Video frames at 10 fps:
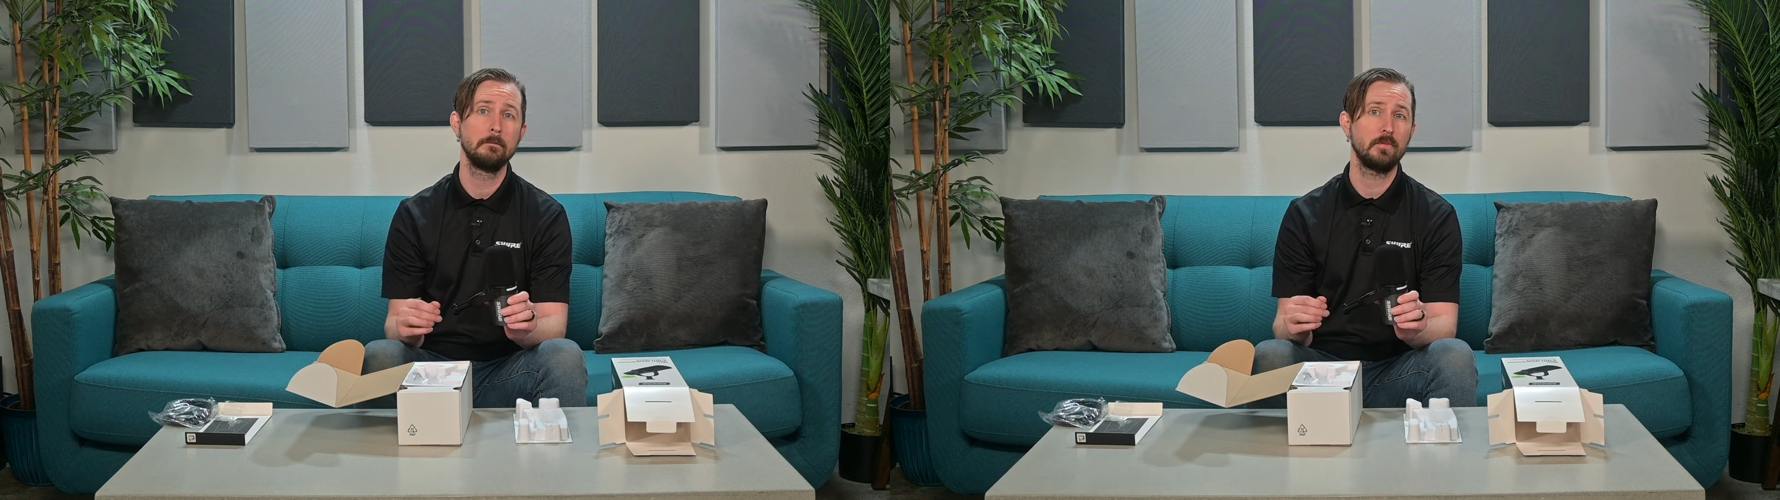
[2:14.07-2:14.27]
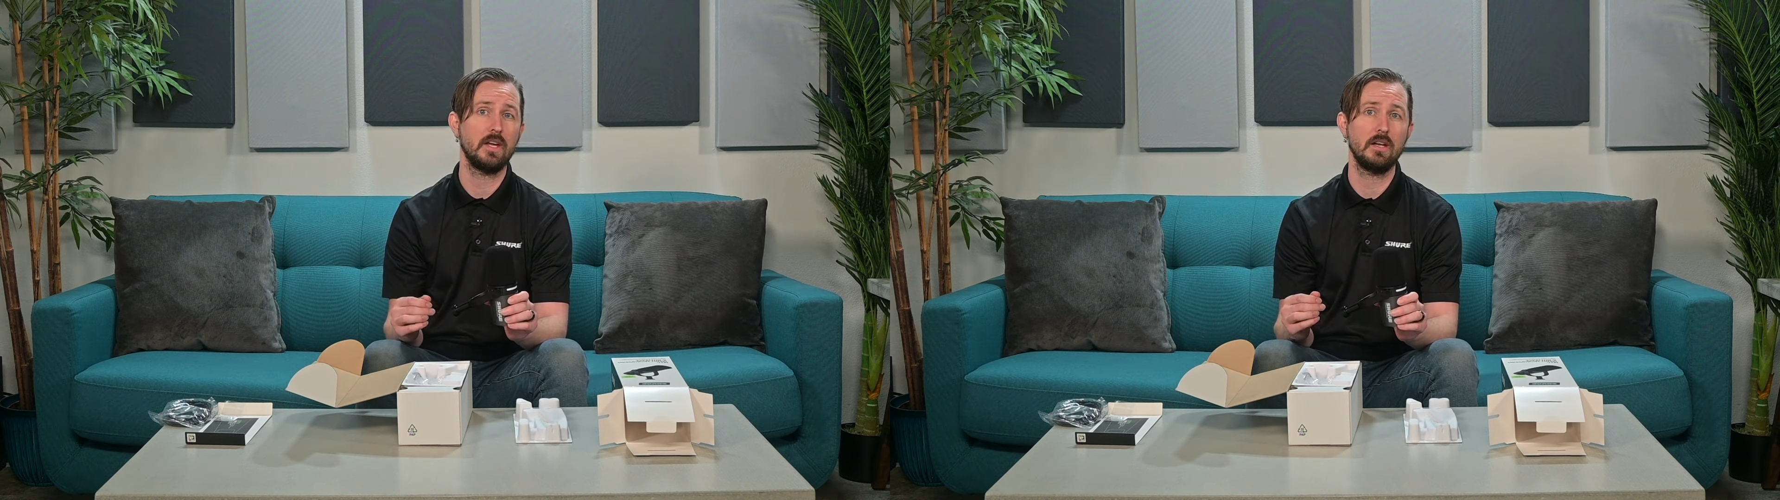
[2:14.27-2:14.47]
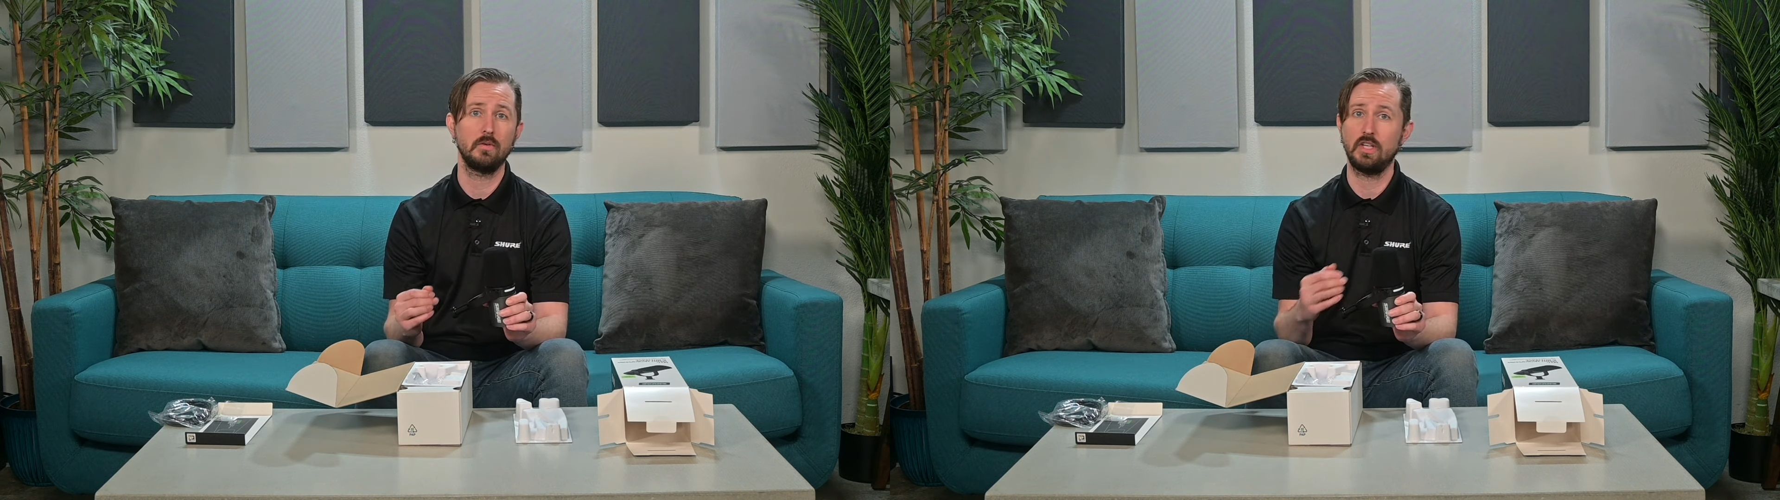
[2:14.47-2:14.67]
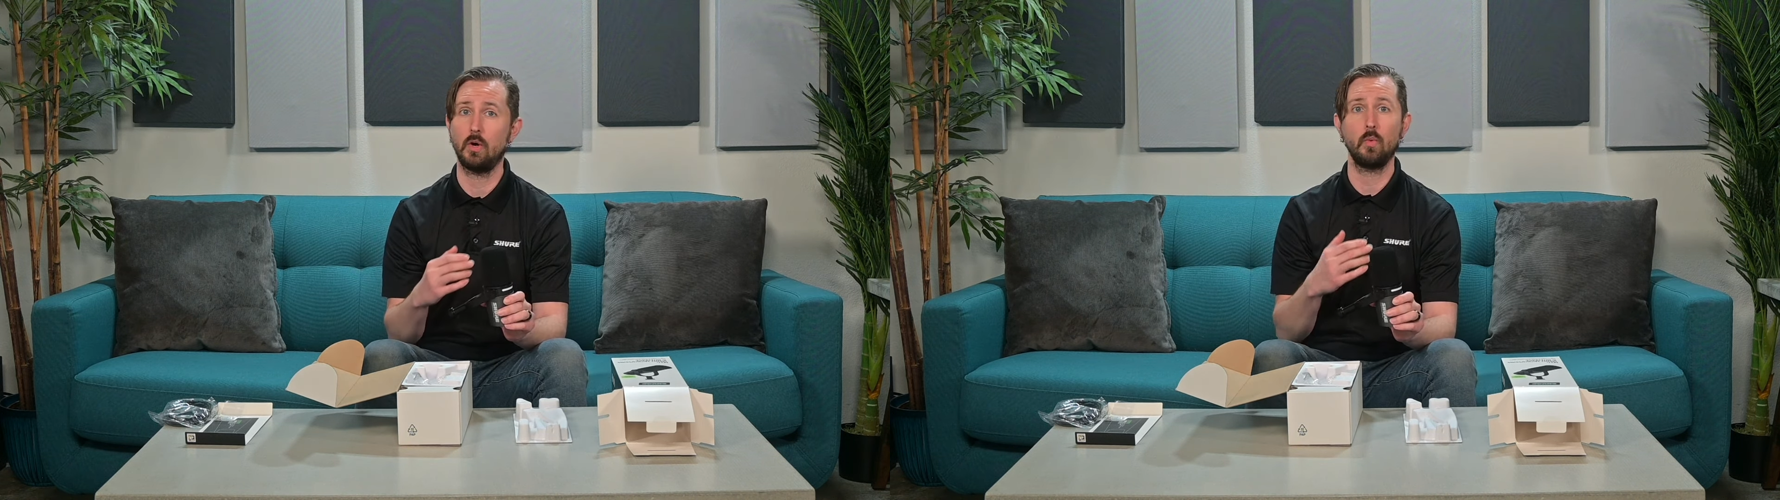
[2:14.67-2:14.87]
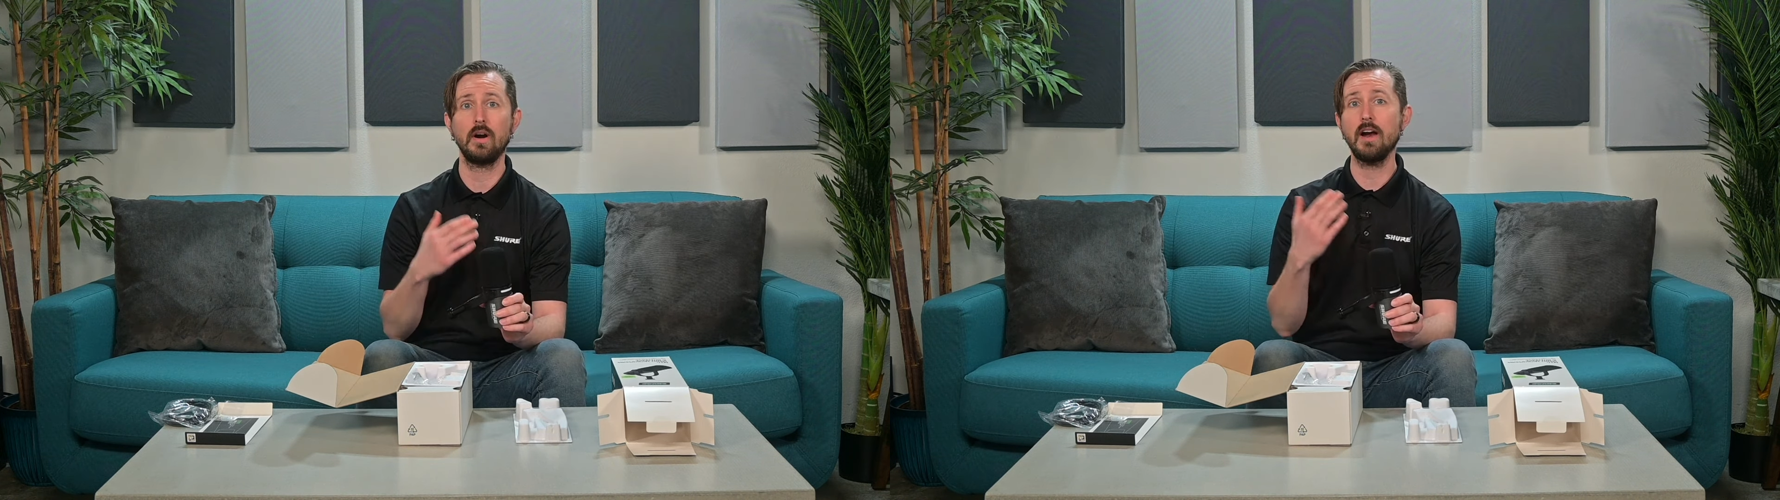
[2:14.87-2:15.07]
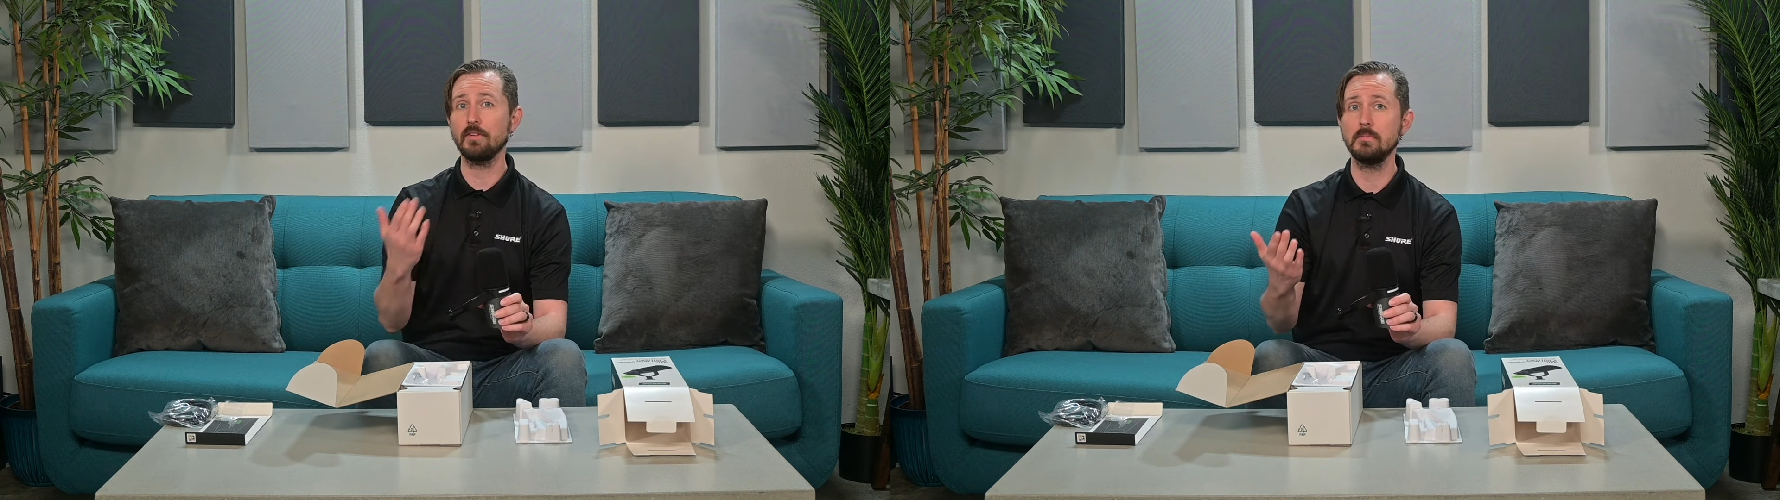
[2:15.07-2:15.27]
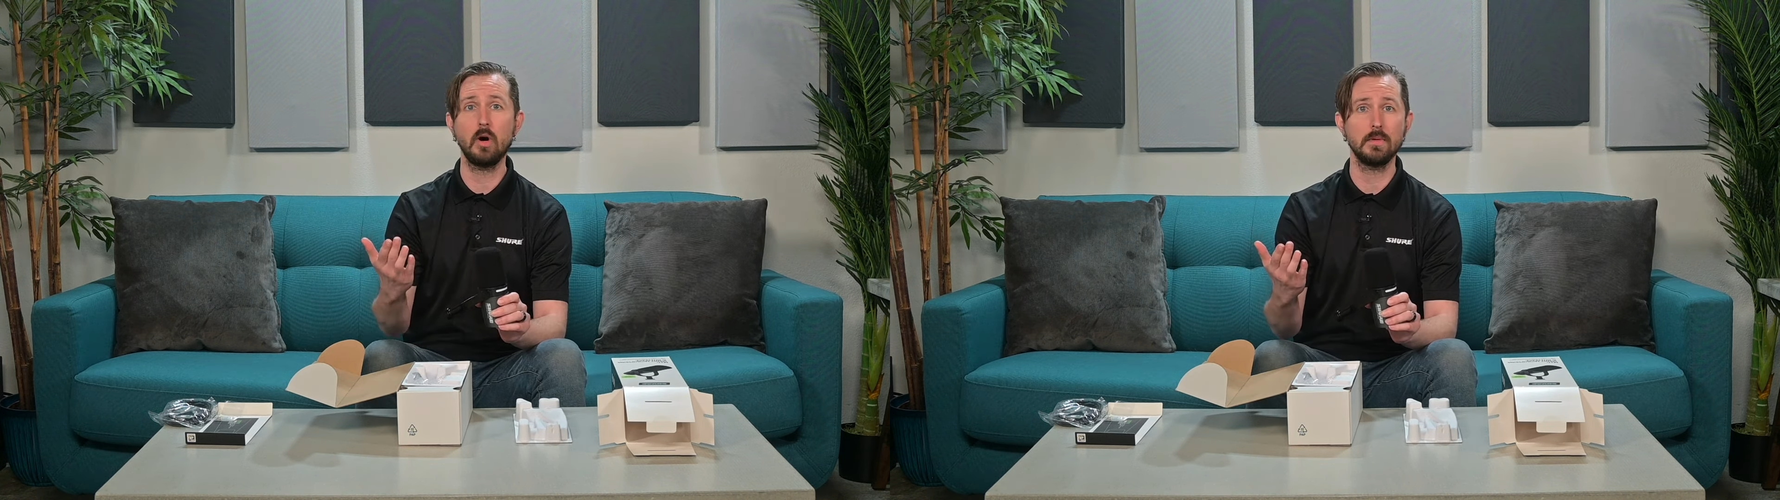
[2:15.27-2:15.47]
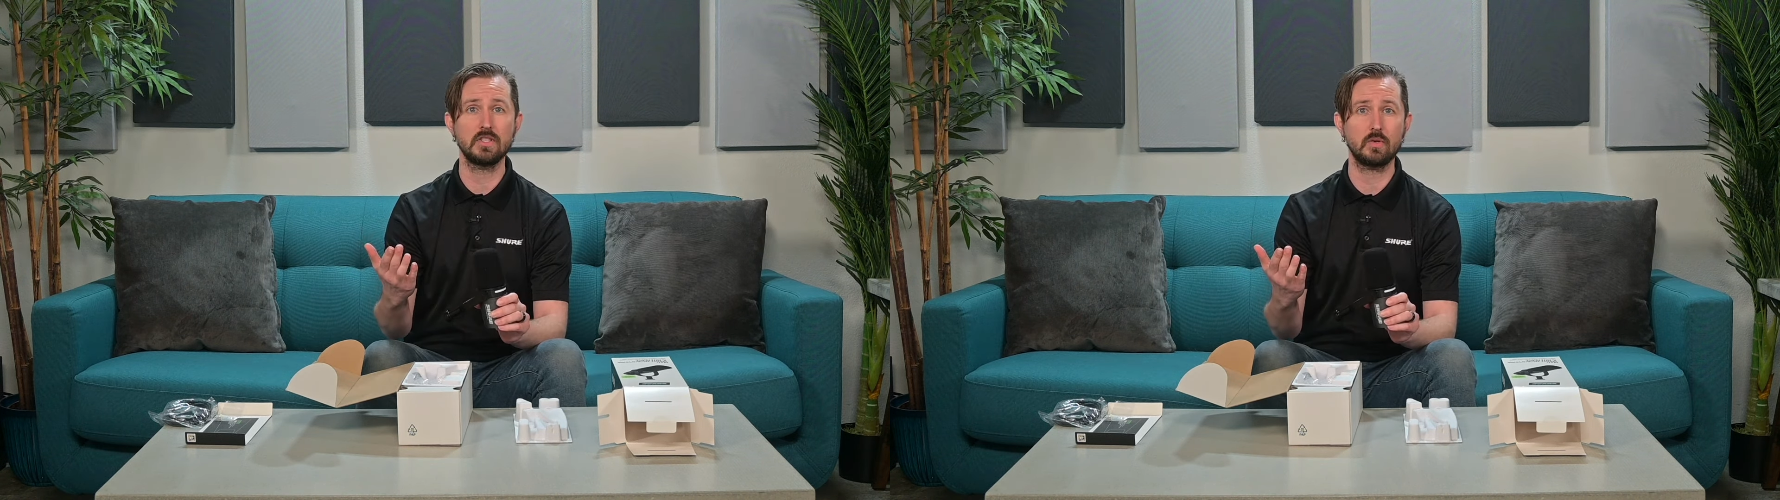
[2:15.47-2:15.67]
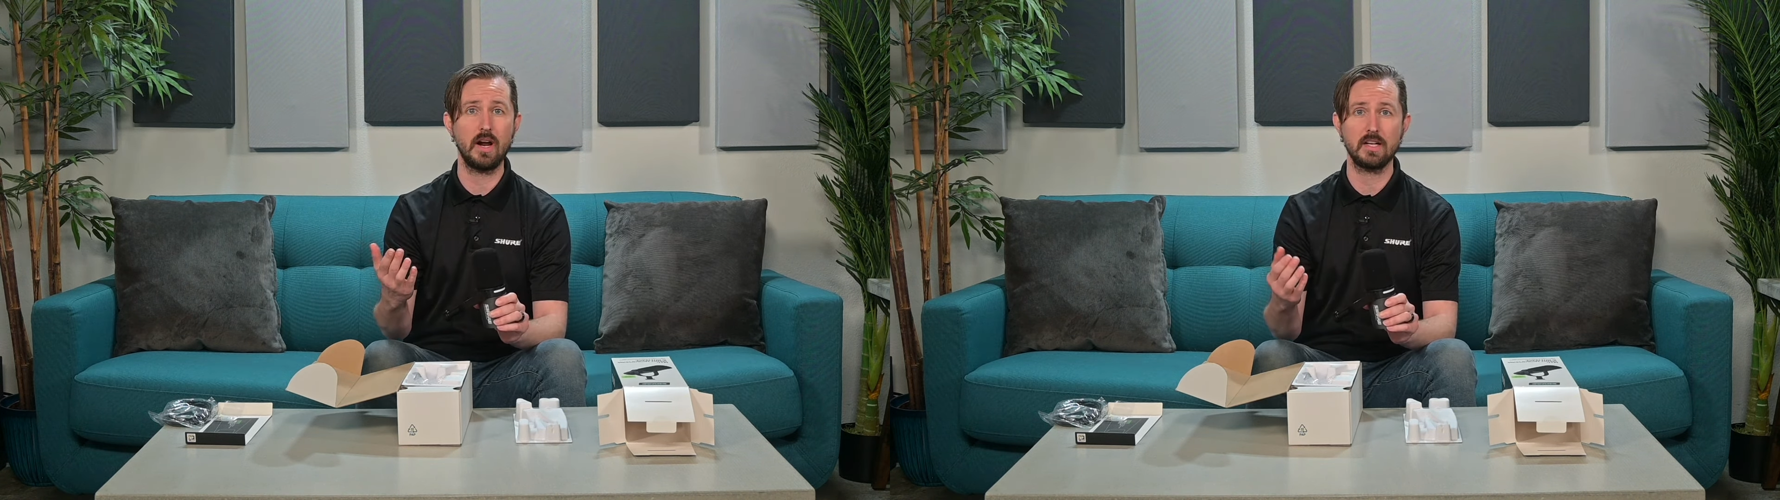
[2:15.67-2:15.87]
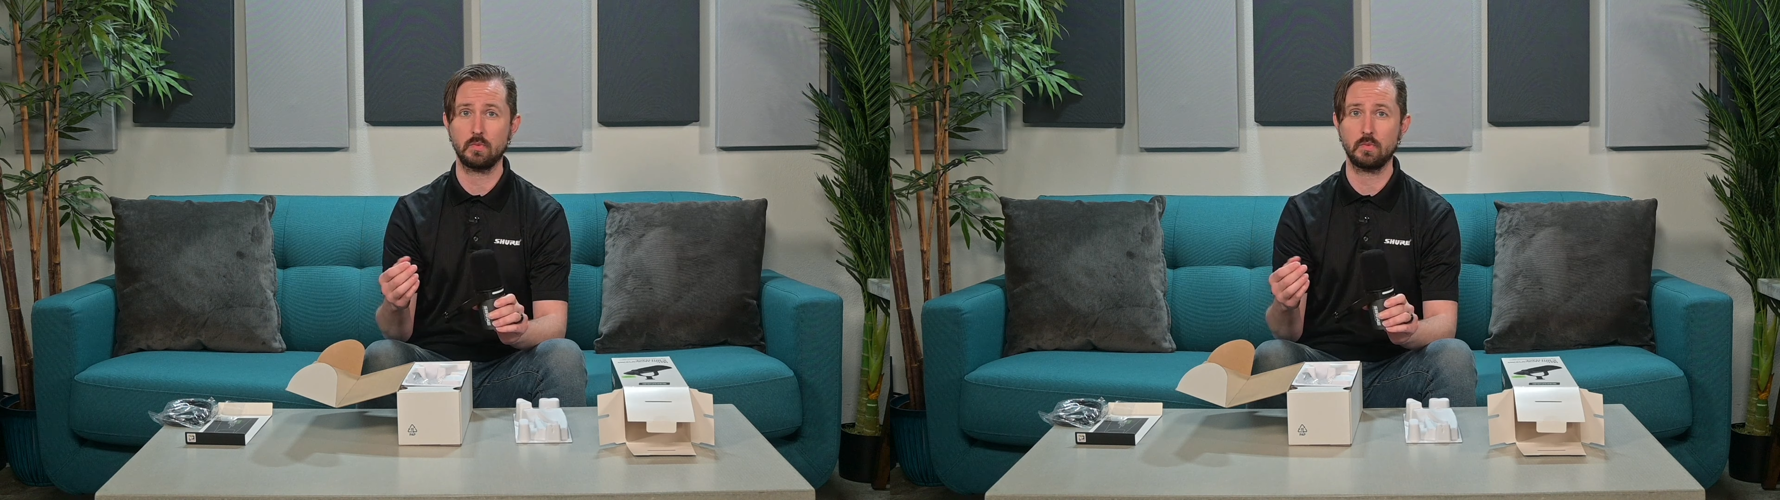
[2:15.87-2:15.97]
that wherever the moment strikes,